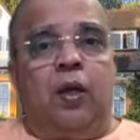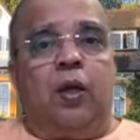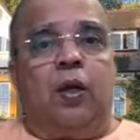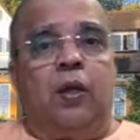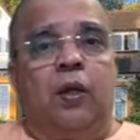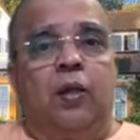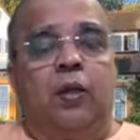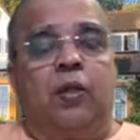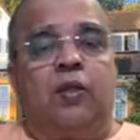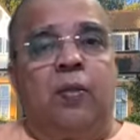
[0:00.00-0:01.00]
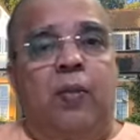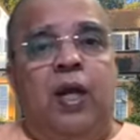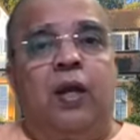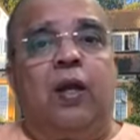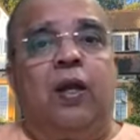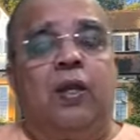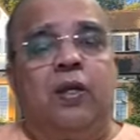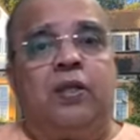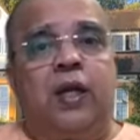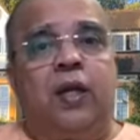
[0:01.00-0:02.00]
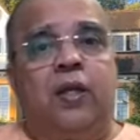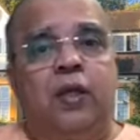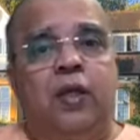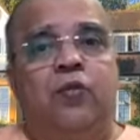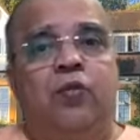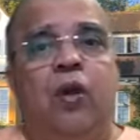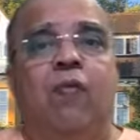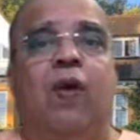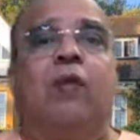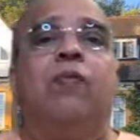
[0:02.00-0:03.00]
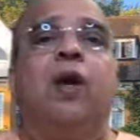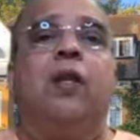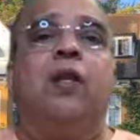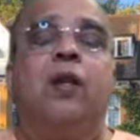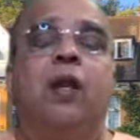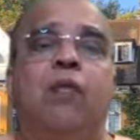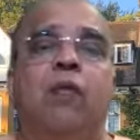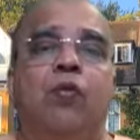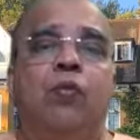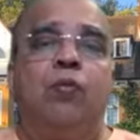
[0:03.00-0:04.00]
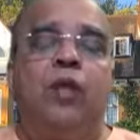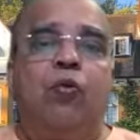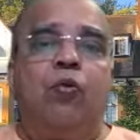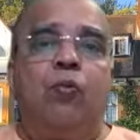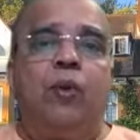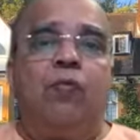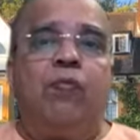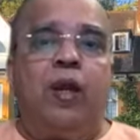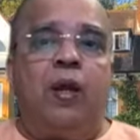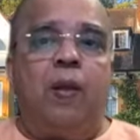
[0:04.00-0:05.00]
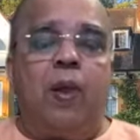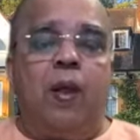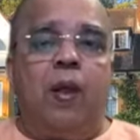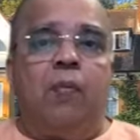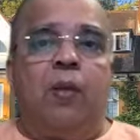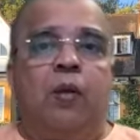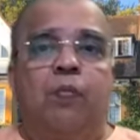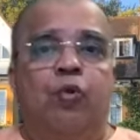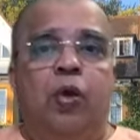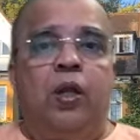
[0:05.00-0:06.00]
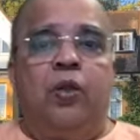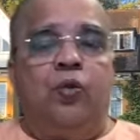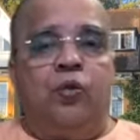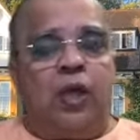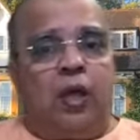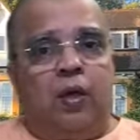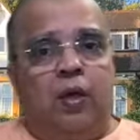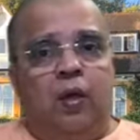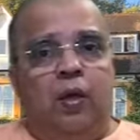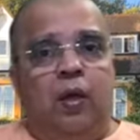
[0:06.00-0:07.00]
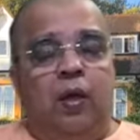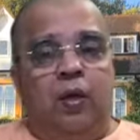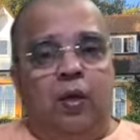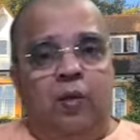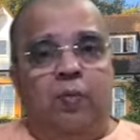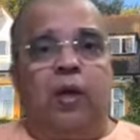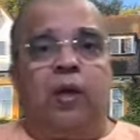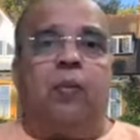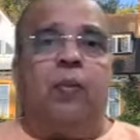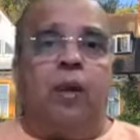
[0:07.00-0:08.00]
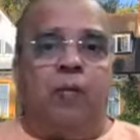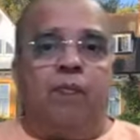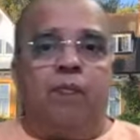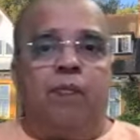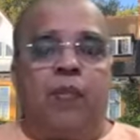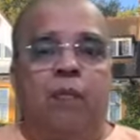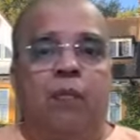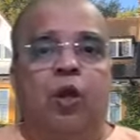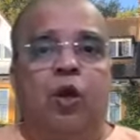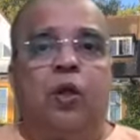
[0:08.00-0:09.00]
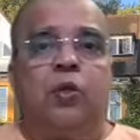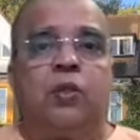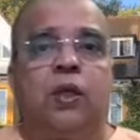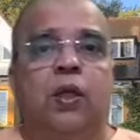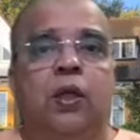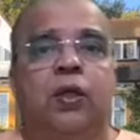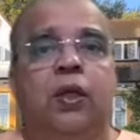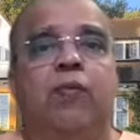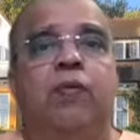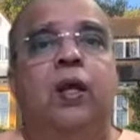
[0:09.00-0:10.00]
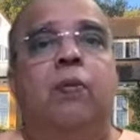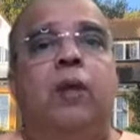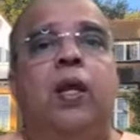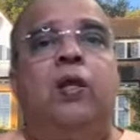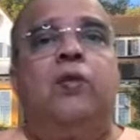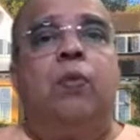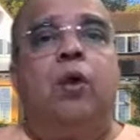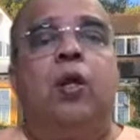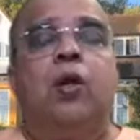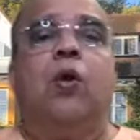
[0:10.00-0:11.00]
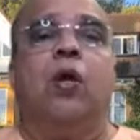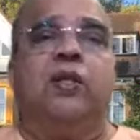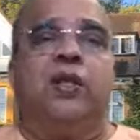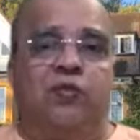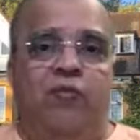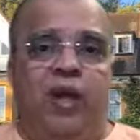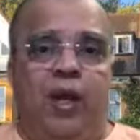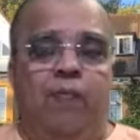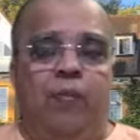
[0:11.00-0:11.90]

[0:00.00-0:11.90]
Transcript: the Semitic religions, at least there is only one father in heaven whom they have to be afraid. But poor Hindus are in deeper trouble because they fear many smaller gods as well.